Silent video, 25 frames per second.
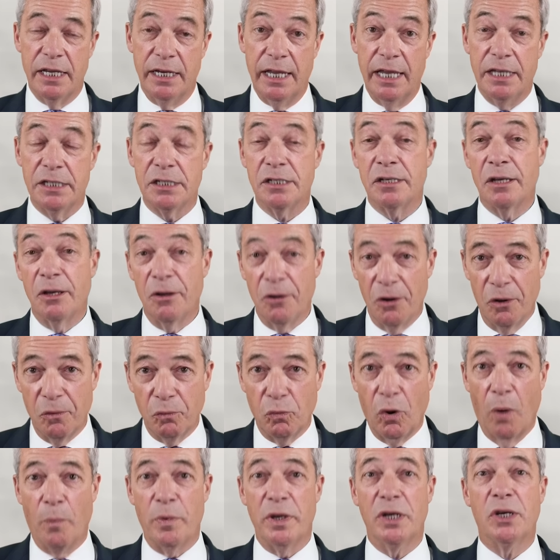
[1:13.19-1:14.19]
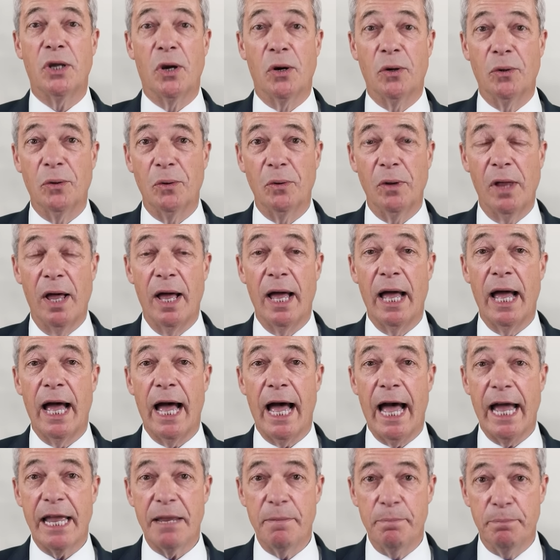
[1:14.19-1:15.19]
It is what we call
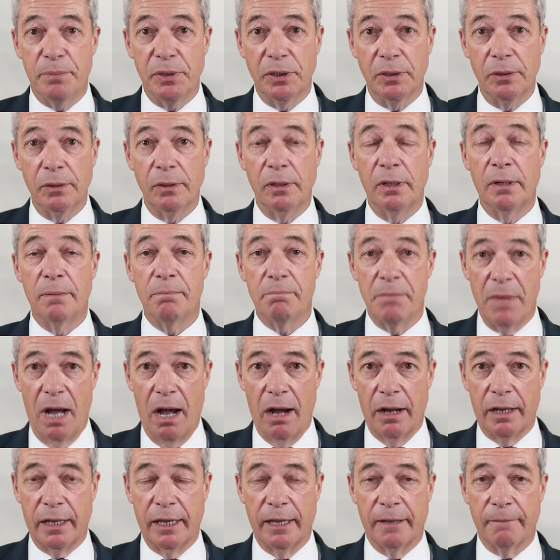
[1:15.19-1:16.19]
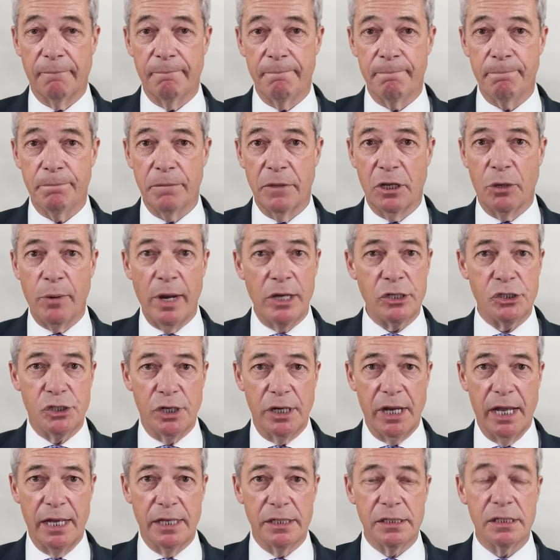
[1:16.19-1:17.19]
a bull market. The
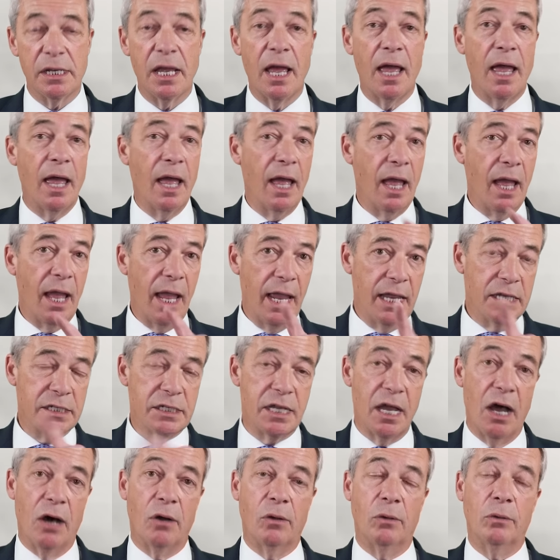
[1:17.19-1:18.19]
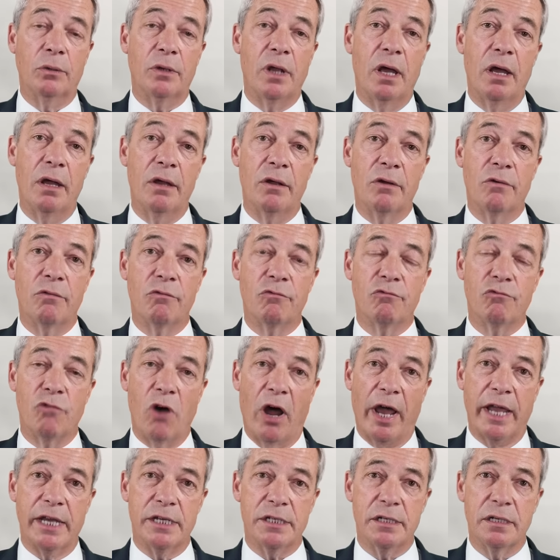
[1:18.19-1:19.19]
question is gold
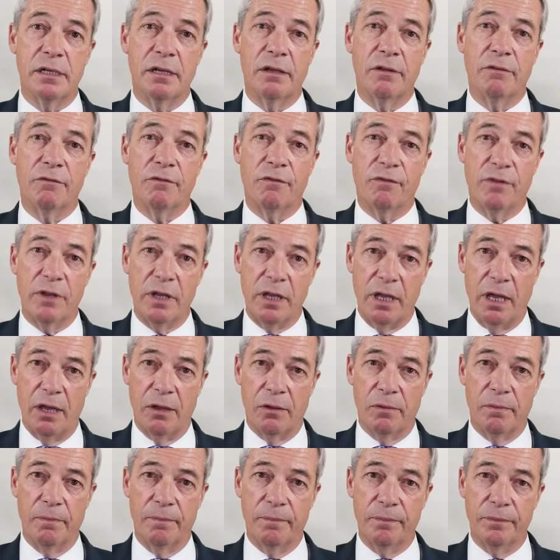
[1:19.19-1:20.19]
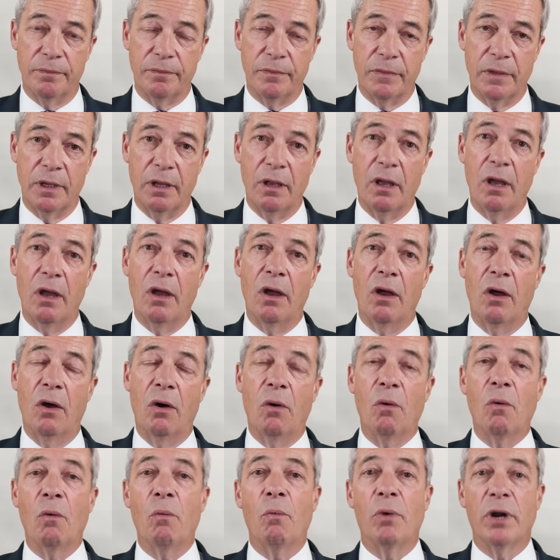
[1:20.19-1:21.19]
right for you?
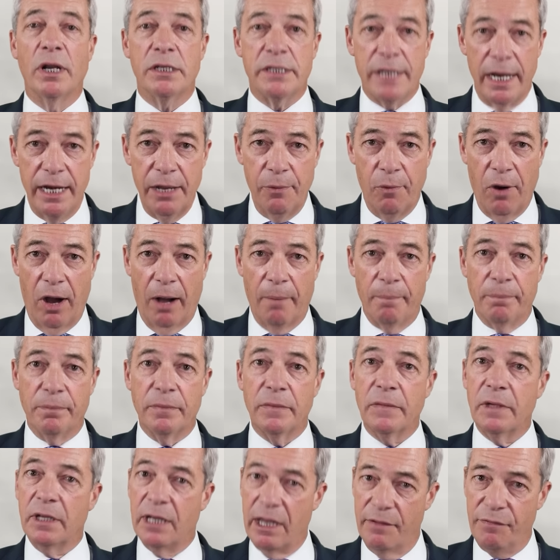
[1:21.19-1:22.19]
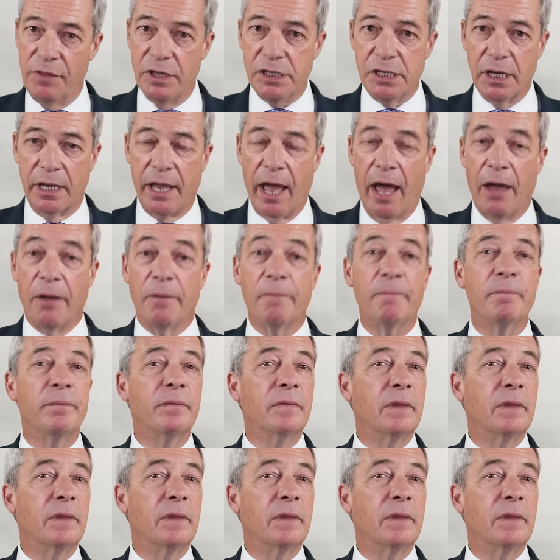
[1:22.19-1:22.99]
Well, I tell you what, give this a go.